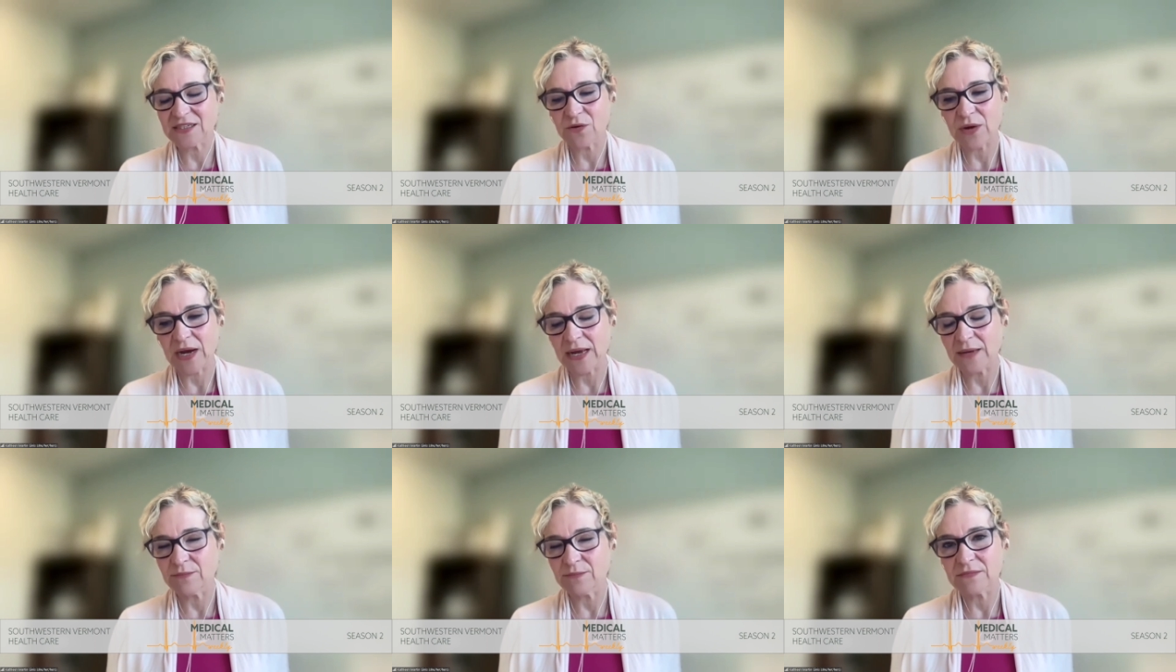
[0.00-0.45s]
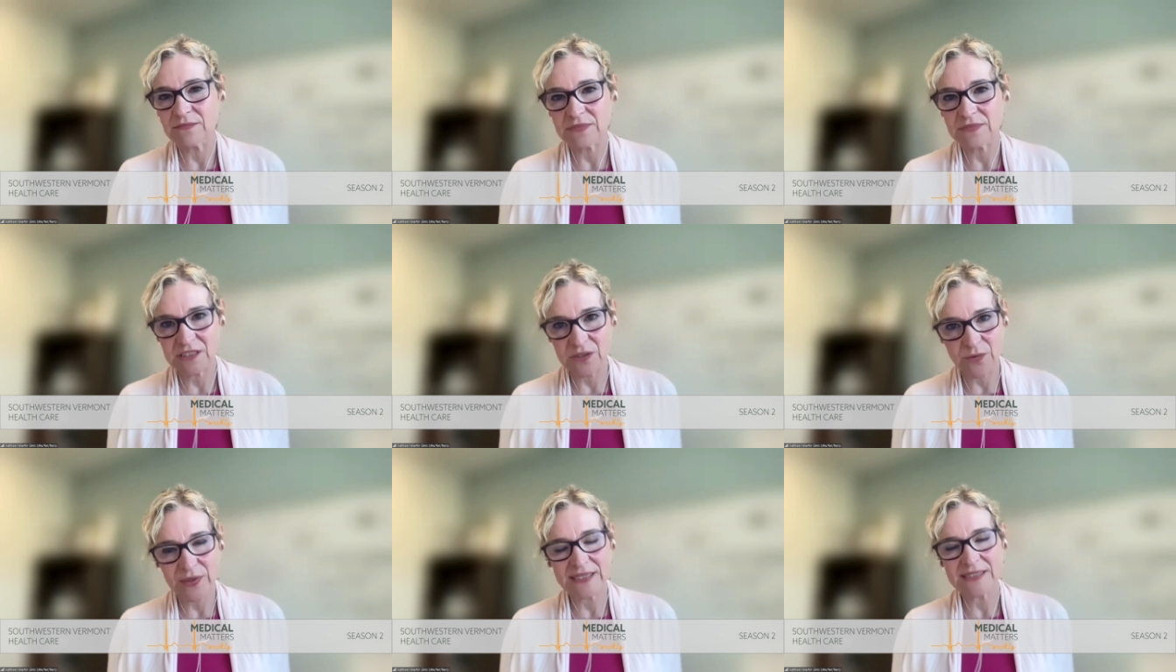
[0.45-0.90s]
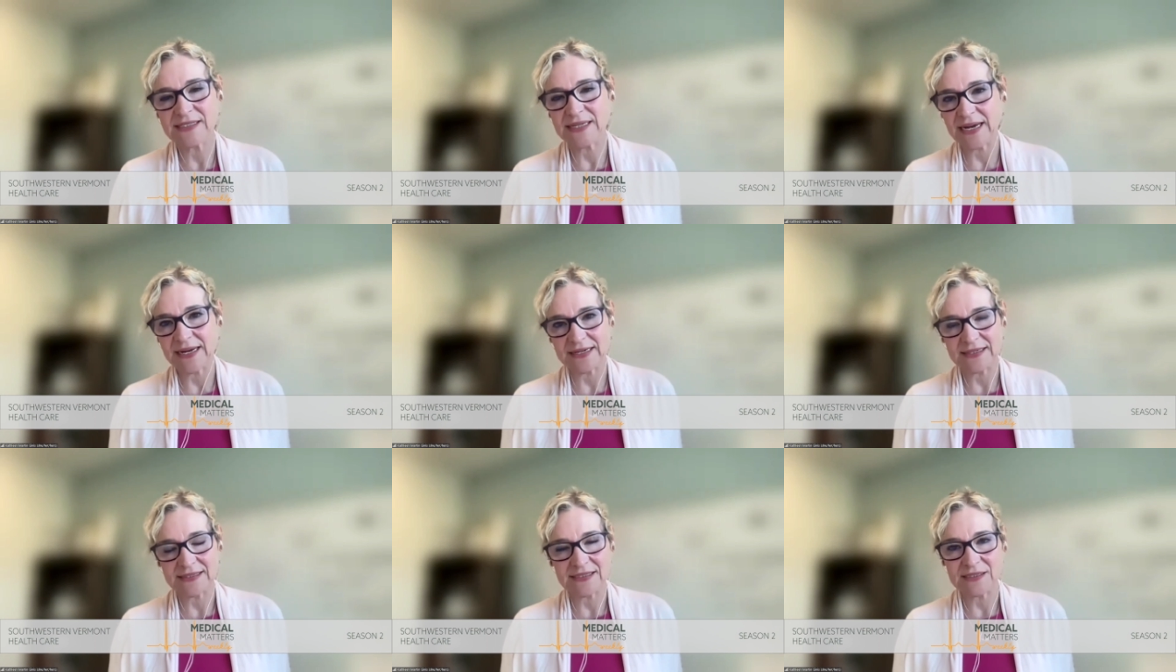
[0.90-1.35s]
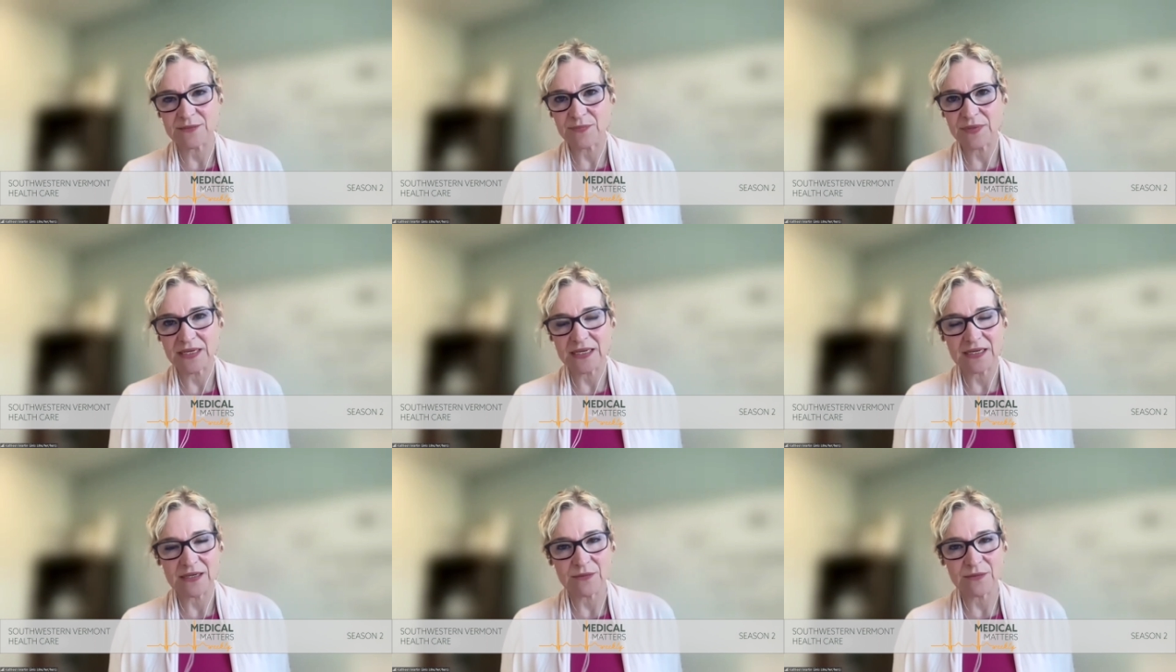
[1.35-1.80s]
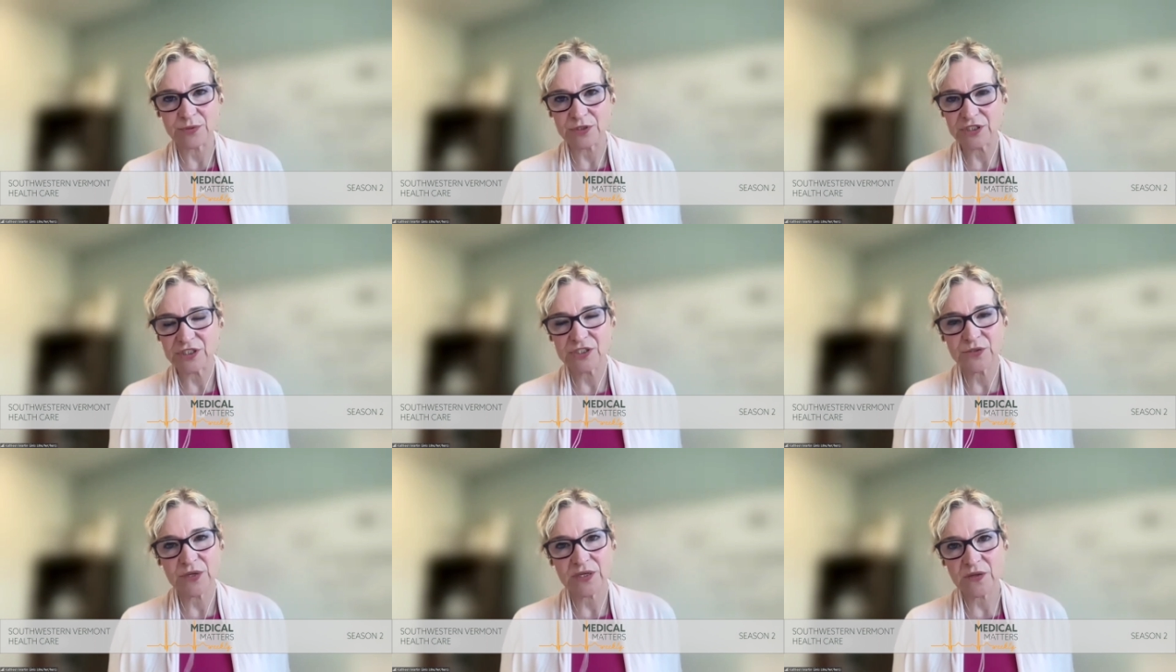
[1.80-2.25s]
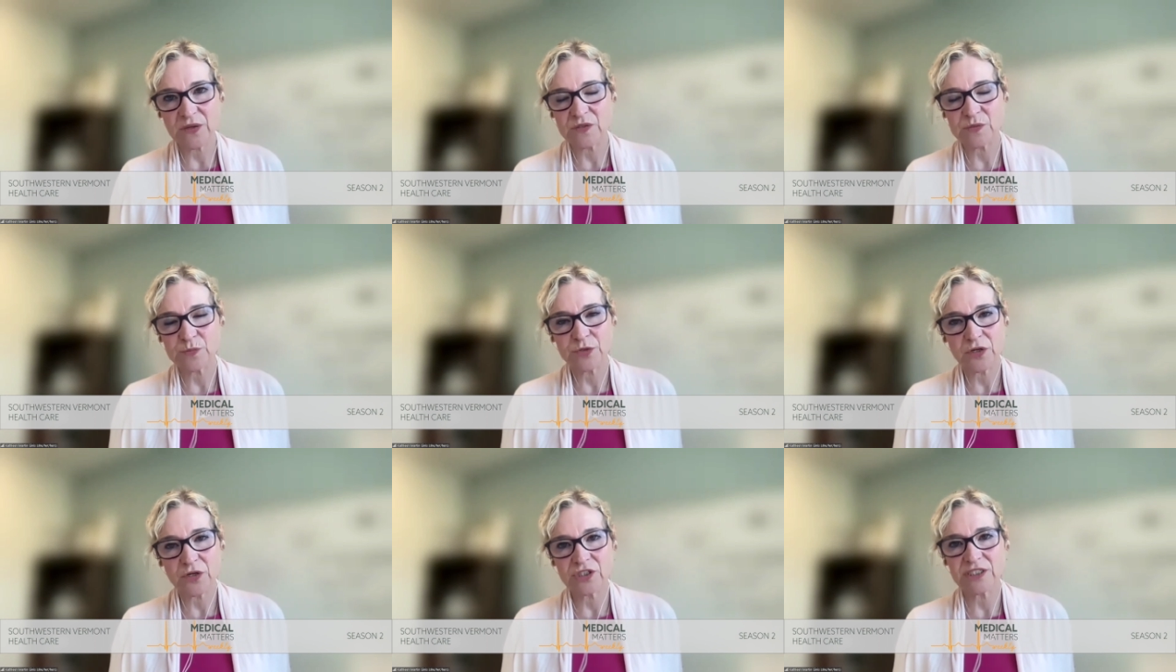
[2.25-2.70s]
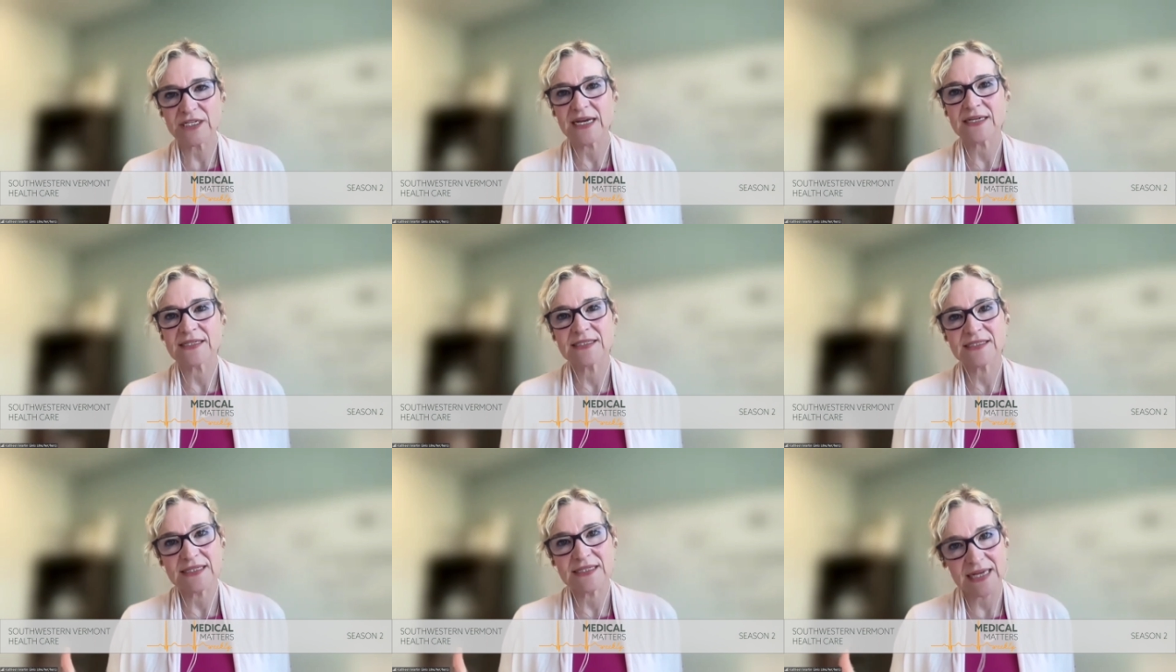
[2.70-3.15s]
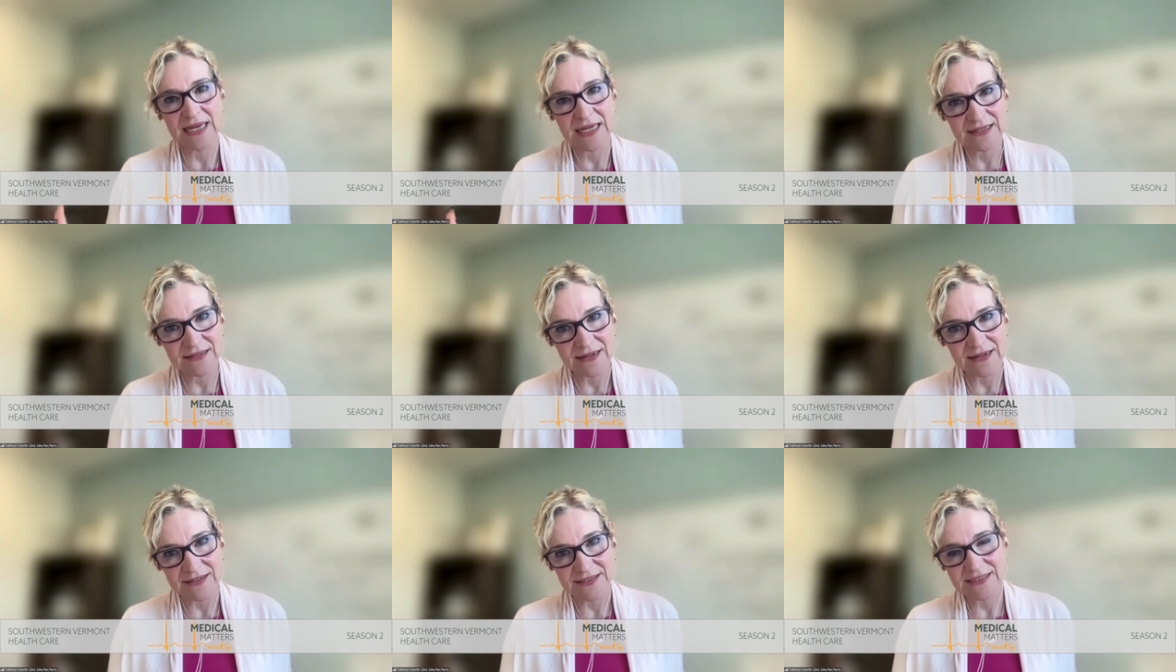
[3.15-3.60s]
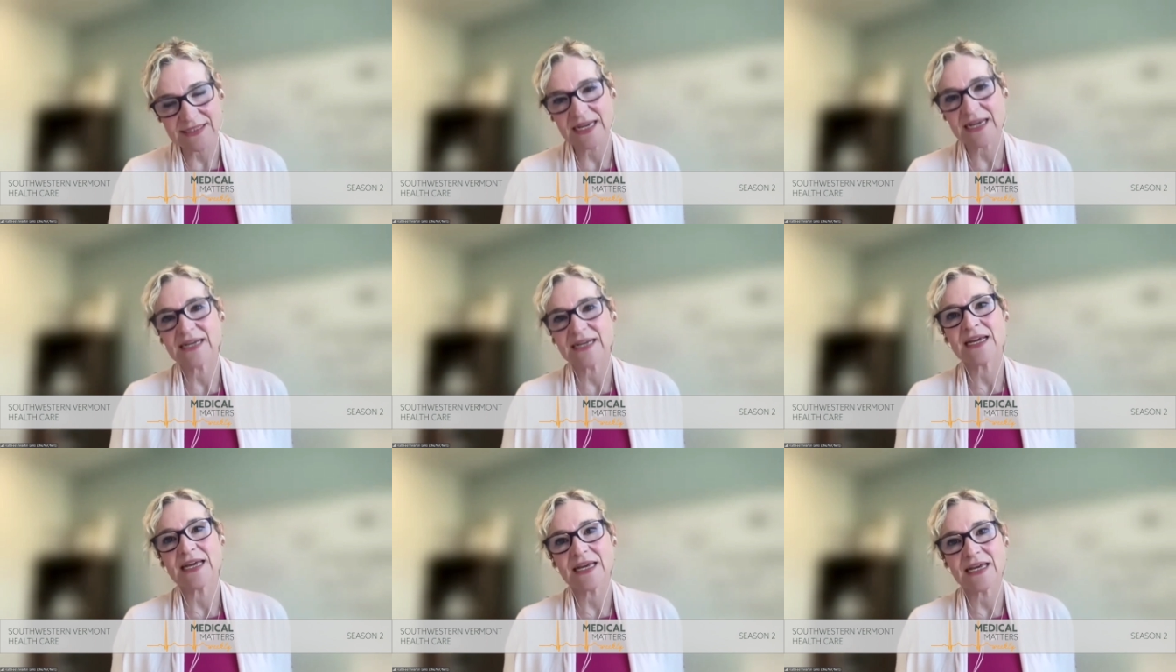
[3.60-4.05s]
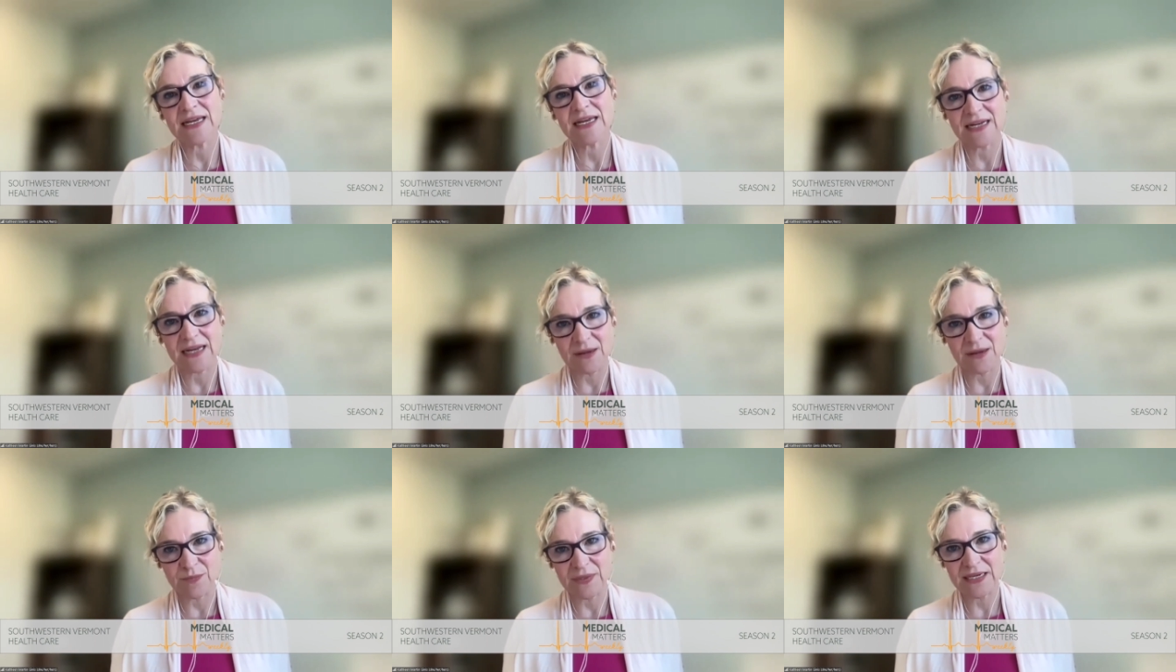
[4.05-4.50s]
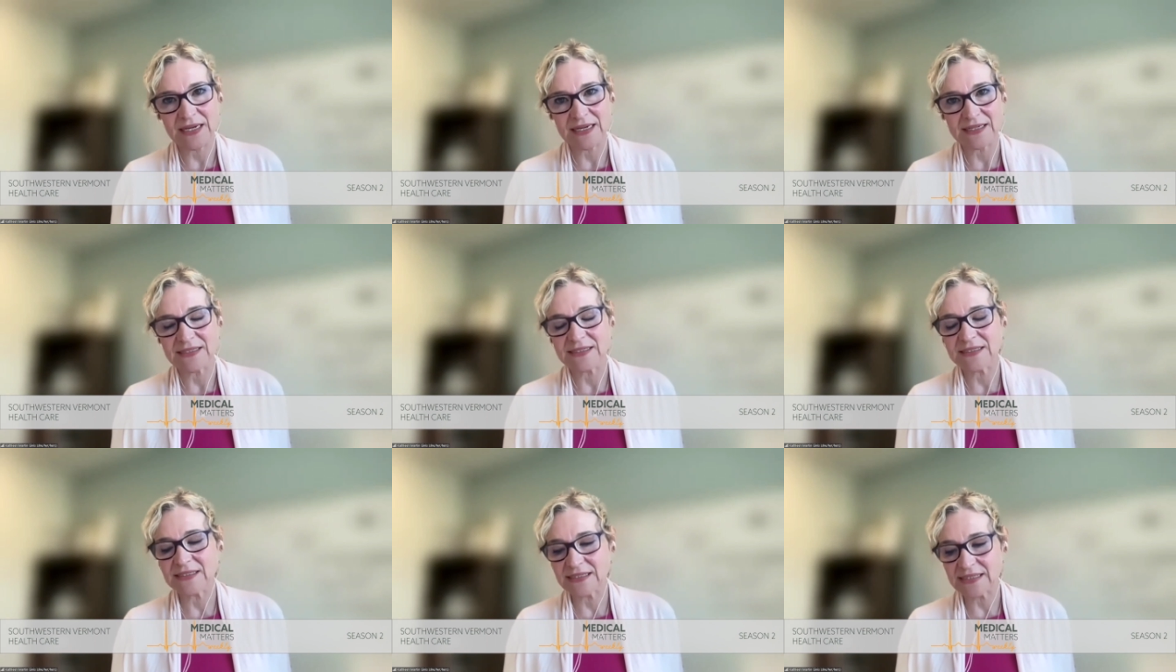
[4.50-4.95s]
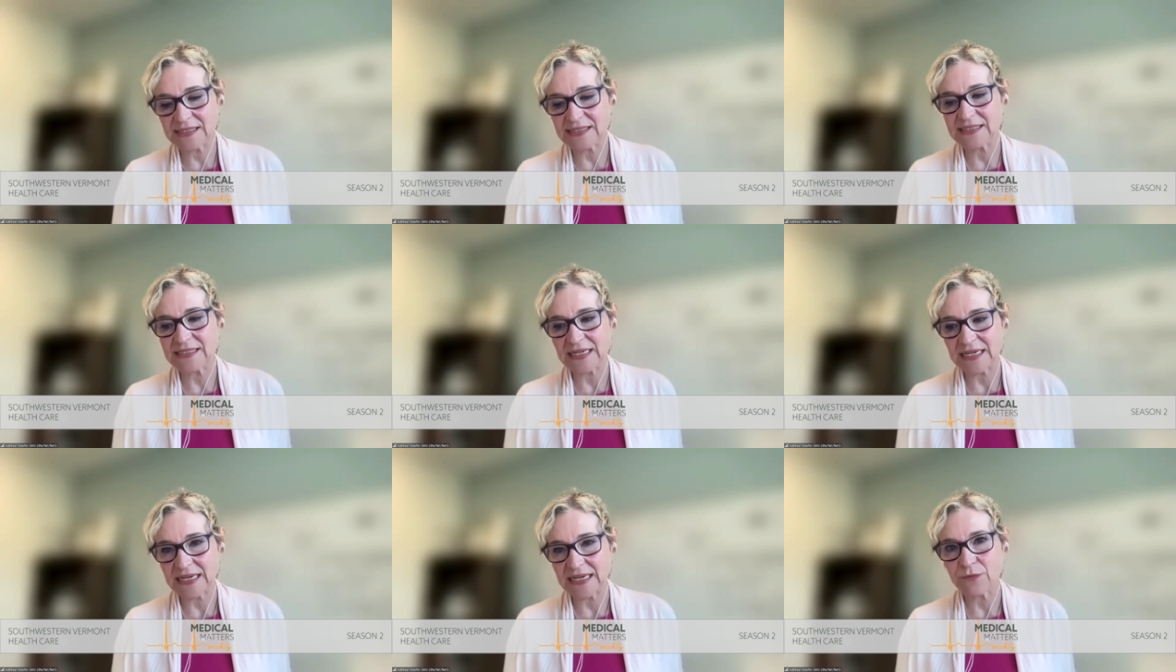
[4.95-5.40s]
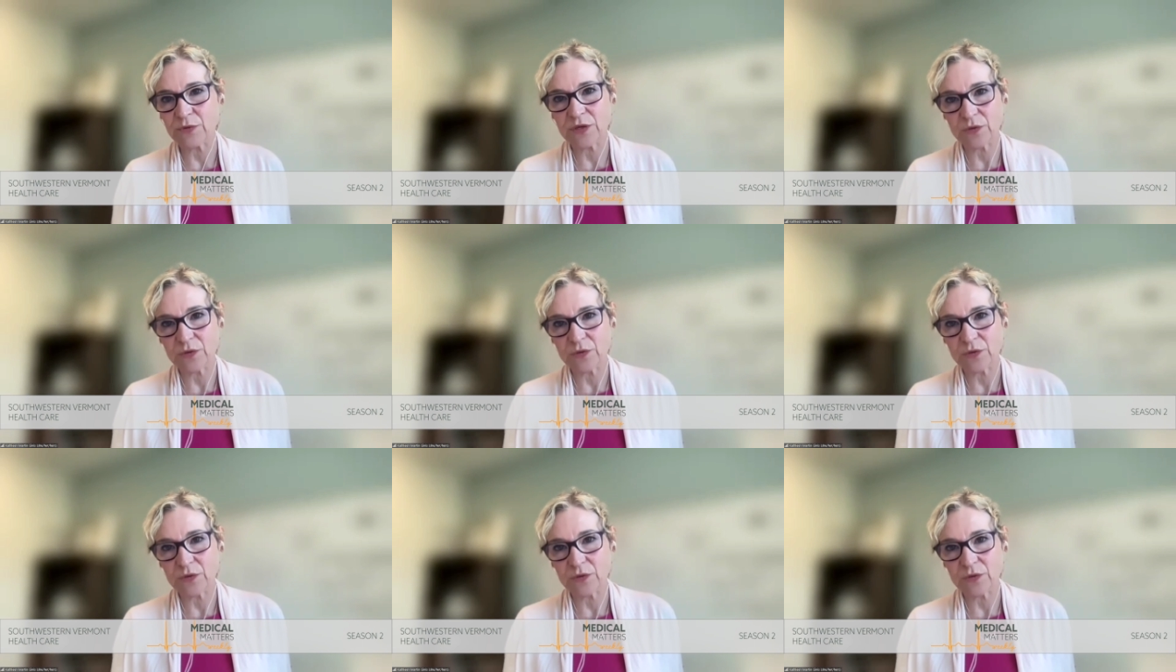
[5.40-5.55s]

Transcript: So I'm so excited to be pursuing those projects to get our data in and begin to see.